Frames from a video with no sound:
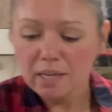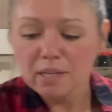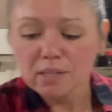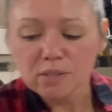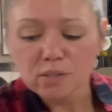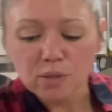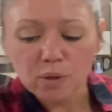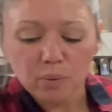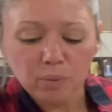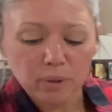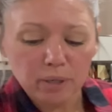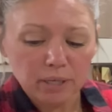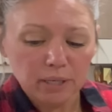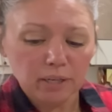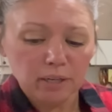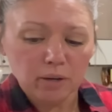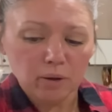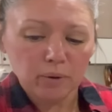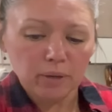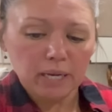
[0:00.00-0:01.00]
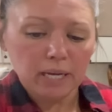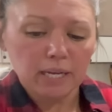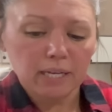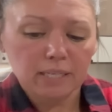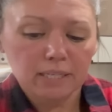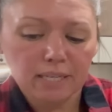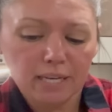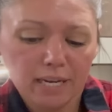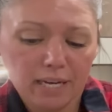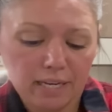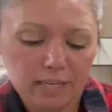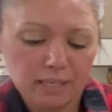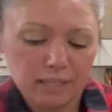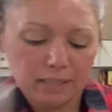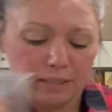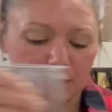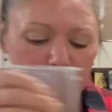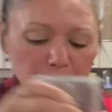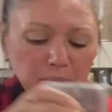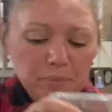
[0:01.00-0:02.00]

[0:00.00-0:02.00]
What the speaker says: So we're gonna go ahead and